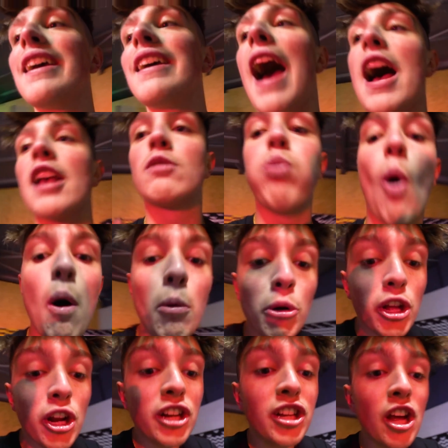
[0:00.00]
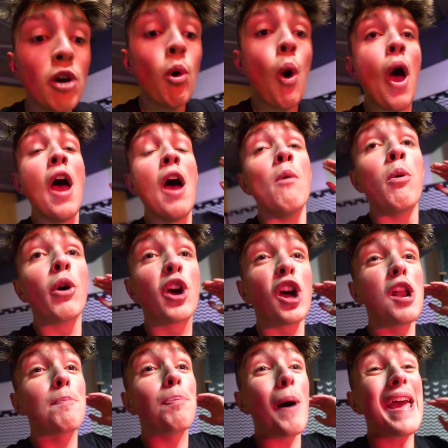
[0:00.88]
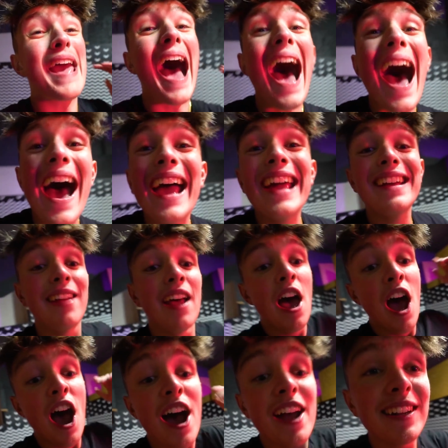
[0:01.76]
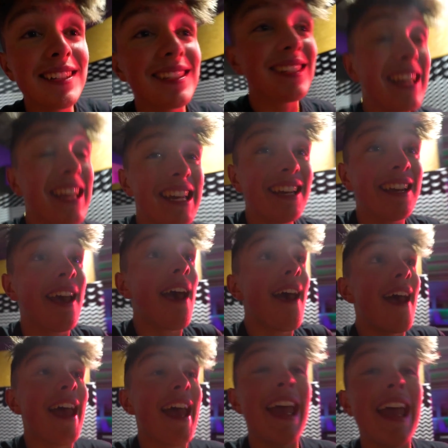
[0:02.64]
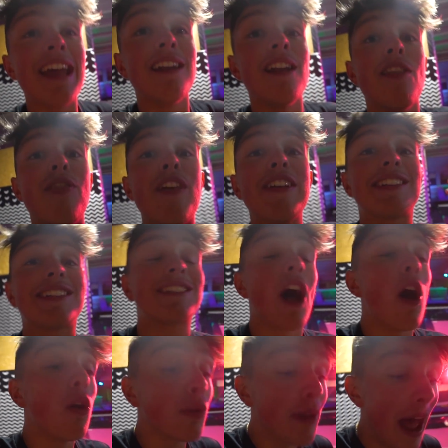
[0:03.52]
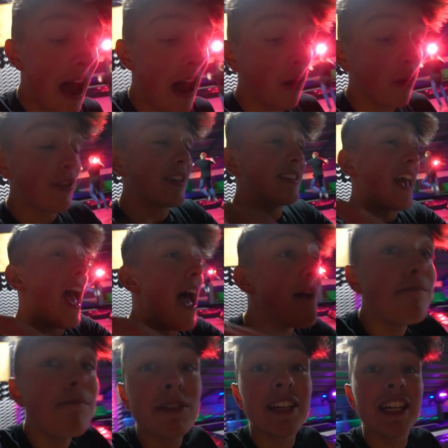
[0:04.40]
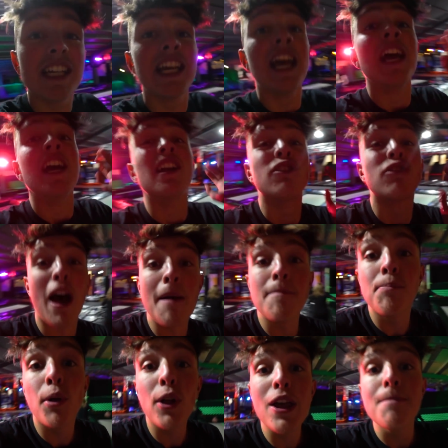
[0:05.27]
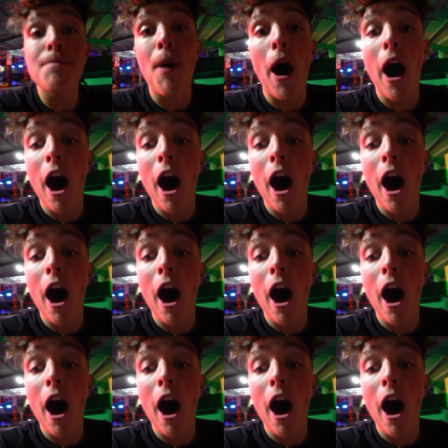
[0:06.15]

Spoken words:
King. Guys, what we're gonna do, we're gonna play hide and seek in this sold out, this empty trampoline